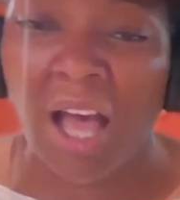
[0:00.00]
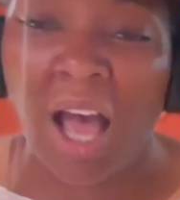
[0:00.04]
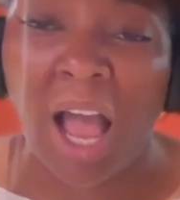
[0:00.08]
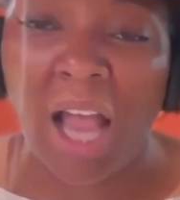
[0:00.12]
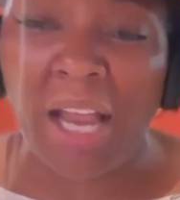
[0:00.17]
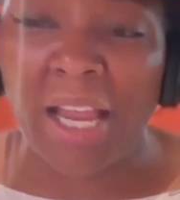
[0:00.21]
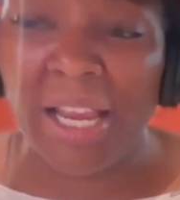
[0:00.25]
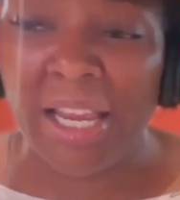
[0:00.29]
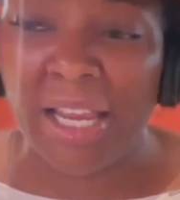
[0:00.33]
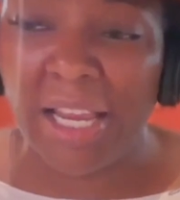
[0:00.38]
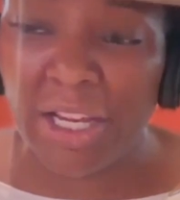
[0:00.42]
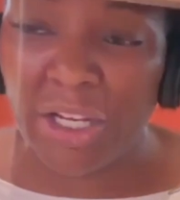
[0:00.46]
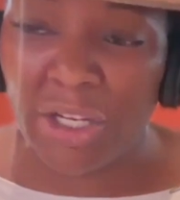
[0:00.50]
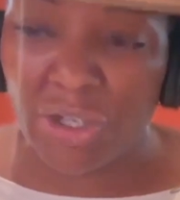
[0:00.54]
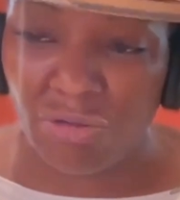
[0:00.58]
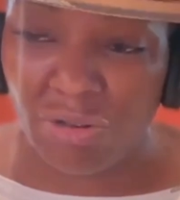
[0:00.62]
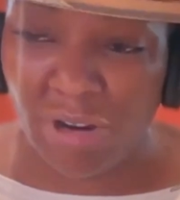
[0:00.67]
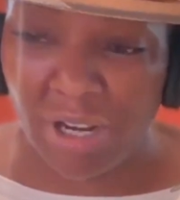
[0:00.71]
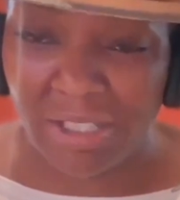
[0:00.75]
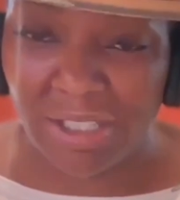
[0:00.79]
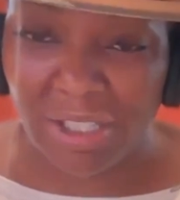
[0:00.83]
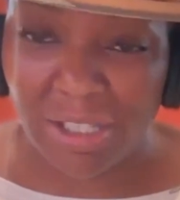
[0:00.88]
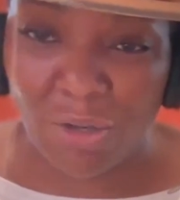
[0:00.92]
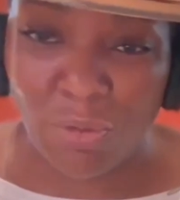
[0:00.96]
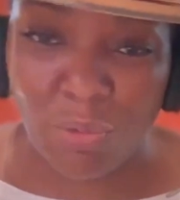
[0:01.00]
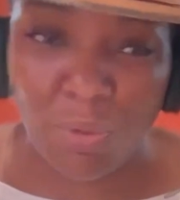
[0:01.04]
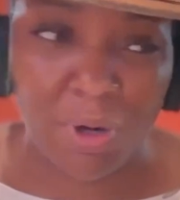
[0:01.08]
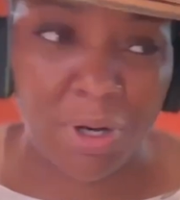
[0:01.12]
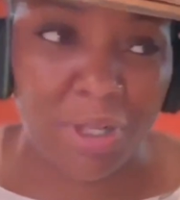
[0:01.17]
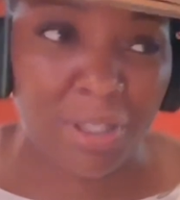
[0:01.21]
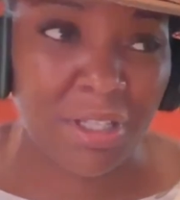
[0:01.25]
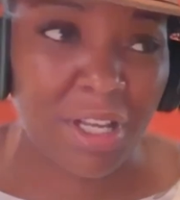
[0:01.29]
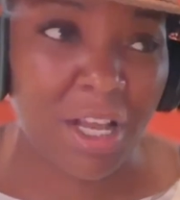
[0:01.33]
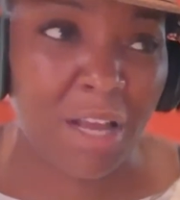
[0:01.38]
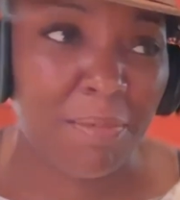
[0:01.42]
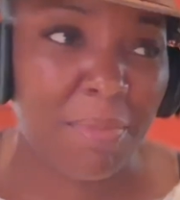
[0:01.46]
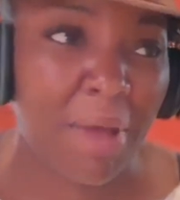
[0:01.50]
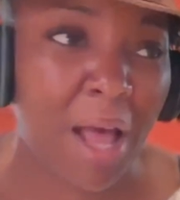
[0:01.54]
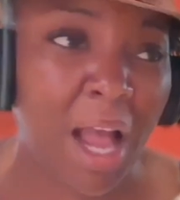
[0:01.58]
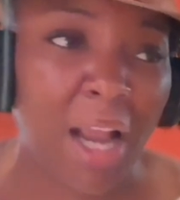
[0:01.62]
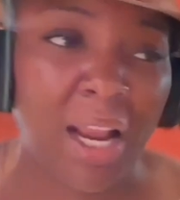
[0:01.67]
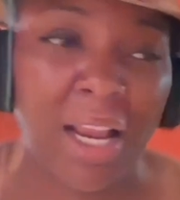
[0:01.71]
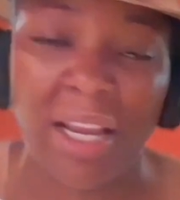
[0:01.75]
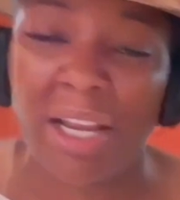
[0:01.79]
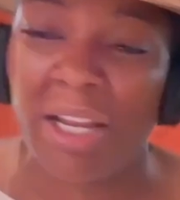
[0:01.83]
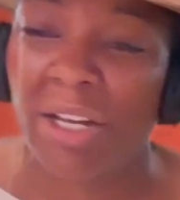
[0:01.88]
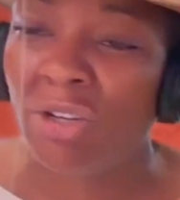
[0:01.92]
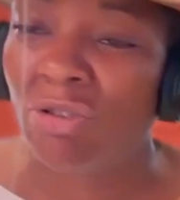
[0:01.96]
I can get dressed in the wintertime. I
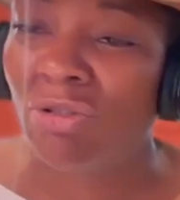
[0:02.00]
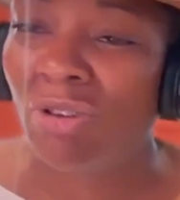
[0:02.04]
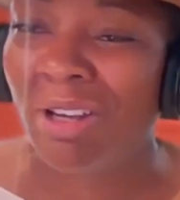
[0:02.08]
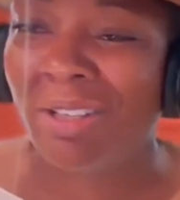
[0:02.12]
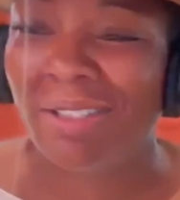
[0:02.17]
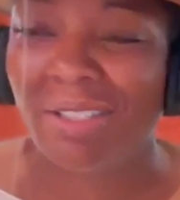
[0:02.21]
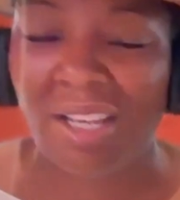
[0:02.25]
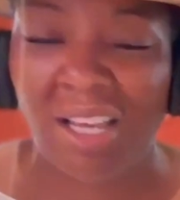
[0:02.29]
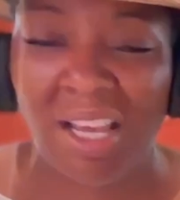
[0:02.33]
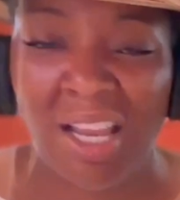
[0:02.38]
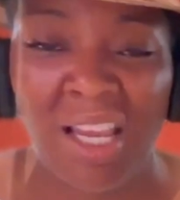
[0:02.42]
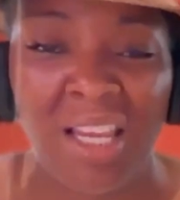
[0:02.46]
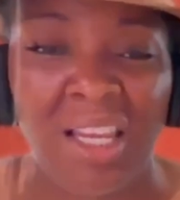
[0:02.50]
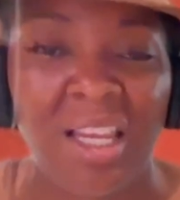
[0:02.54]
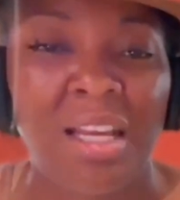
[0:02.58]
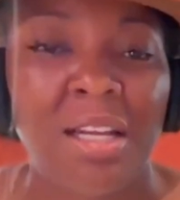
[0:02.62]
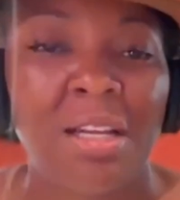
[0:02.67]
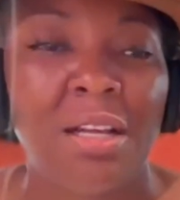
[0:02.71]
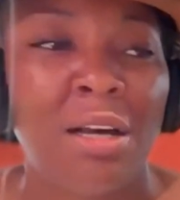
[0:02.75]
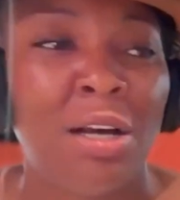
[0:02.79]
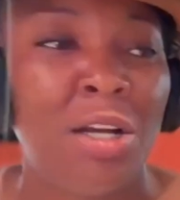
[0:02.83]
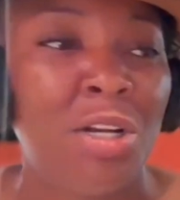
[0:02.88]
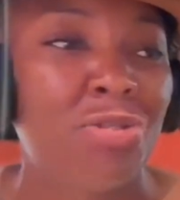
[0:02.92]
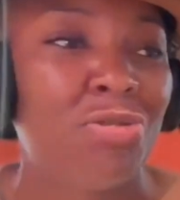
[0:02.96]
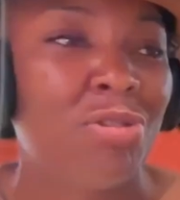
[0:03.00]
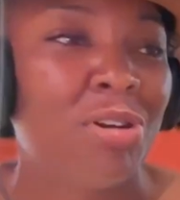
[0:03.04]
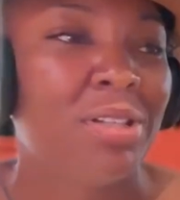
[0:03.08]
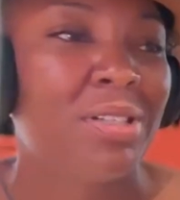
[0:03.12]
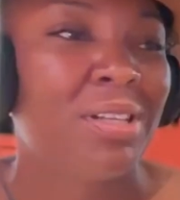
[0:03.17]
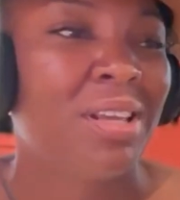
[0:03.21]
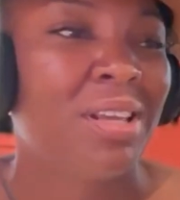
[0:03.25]
can get dressed and get undressed